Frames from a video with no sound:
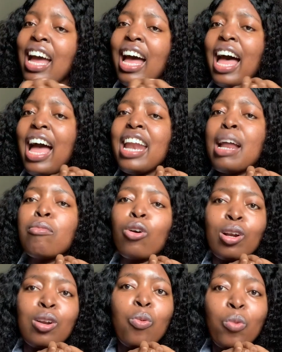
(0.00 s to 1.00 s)
And I'm not
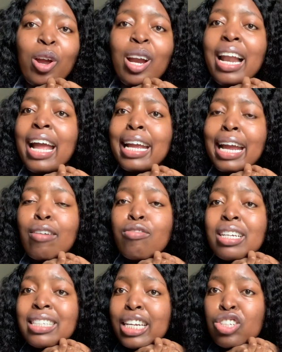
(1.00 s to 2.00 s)
going to wear like
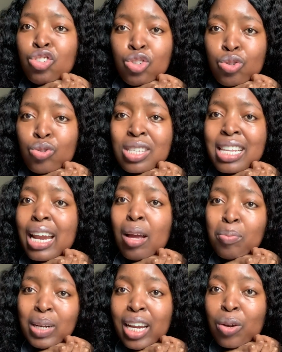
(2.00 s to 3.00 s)
everyday shoes that I
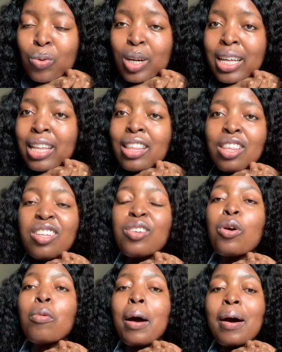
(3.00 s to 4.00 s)
play with. My
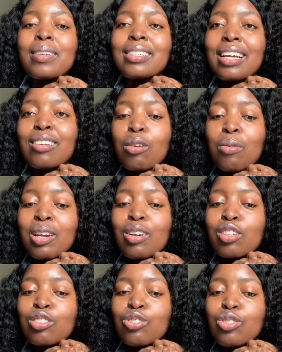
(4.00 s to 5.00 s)
mom was like, you're
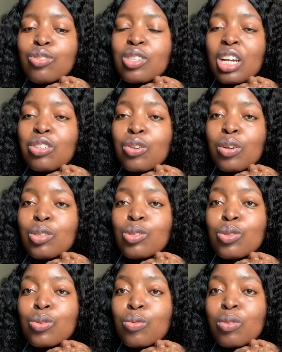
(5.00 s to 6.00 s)
wearing these shoes and you're going to
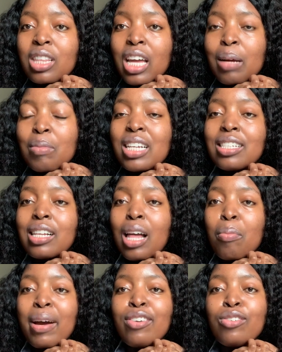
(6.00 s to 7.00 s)
school with them until I
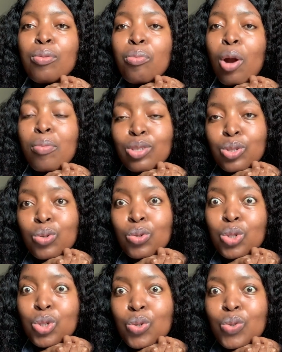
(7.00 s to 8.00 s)
buy you proper school
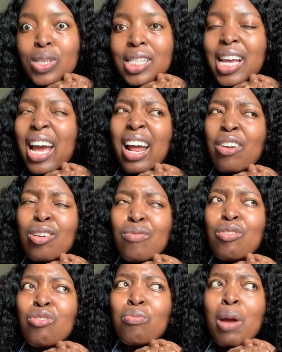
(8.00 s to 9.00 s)
shoes. And I don't
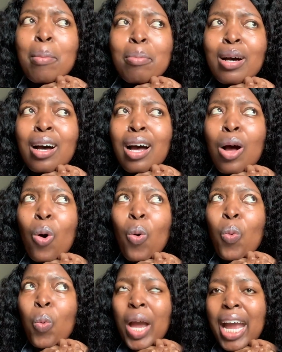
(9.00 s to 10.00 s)
even remember
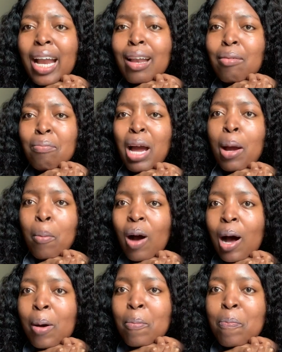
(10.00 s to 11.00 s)
when my
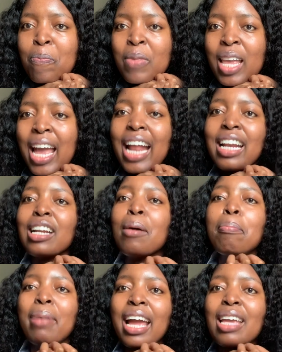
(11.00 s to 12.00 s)
mom ended
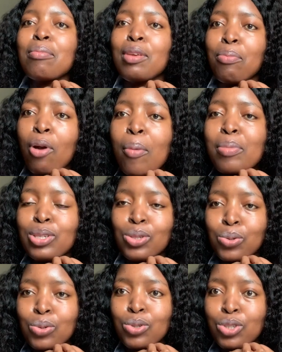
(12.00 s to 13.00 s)
up buying me proper
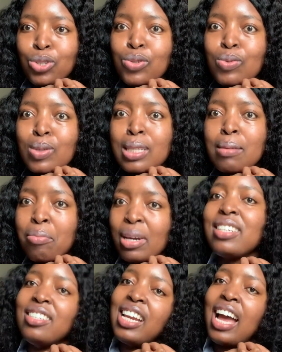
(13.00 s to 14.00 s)
school shoes.
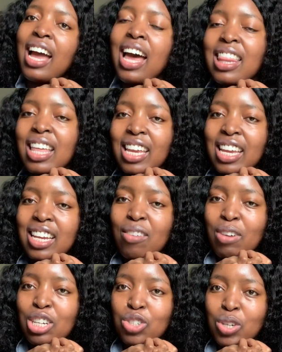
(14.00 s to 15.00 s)
But yeah, I think it
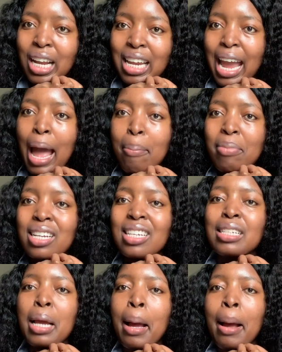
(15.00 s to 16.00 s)
eventually
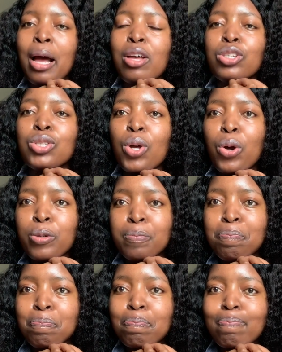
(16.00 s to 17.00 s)
happened.
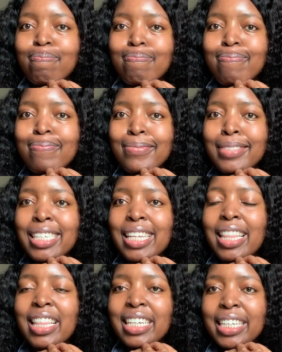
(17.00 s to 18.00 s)
So
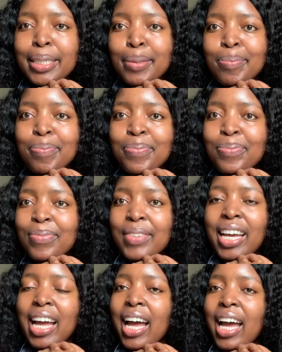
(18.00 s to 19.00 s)
then
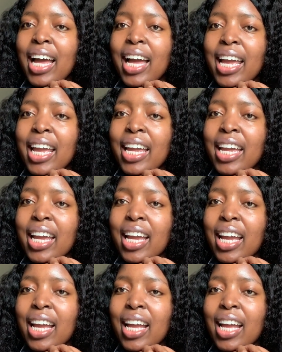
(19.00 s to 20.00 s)
I
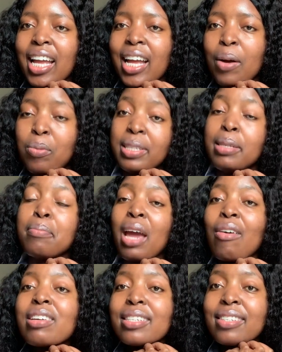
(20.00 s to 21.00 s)
was
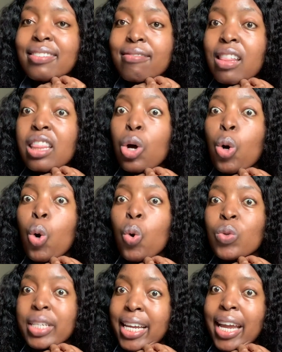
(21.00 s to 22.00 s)
embarrassed the
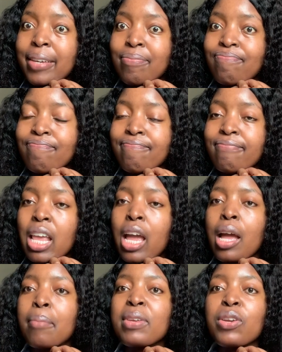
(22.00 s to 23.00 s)
whole day,
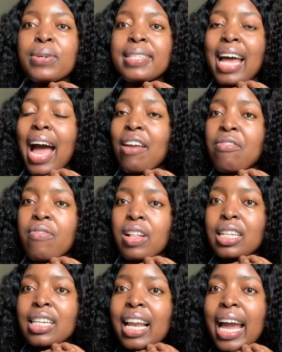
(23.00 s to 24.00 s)
because I
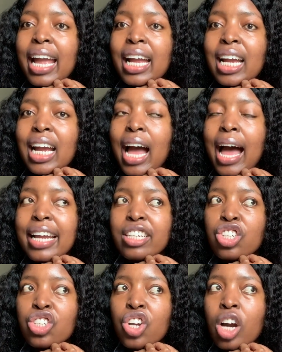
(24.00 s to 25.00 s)
felt like I
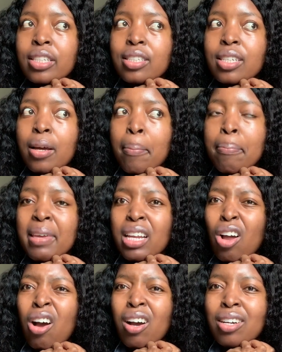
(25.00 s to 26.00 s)
did not
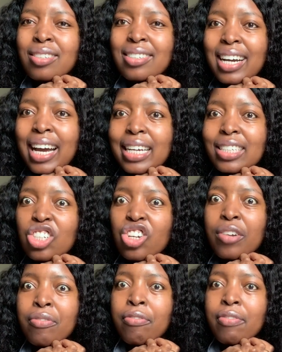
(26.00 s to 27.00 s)
belong. I did
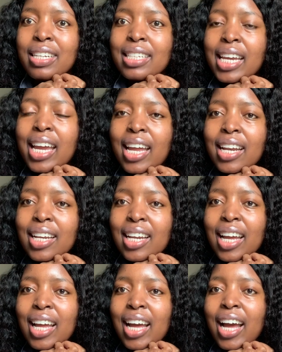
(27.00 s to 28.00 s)
not fit in.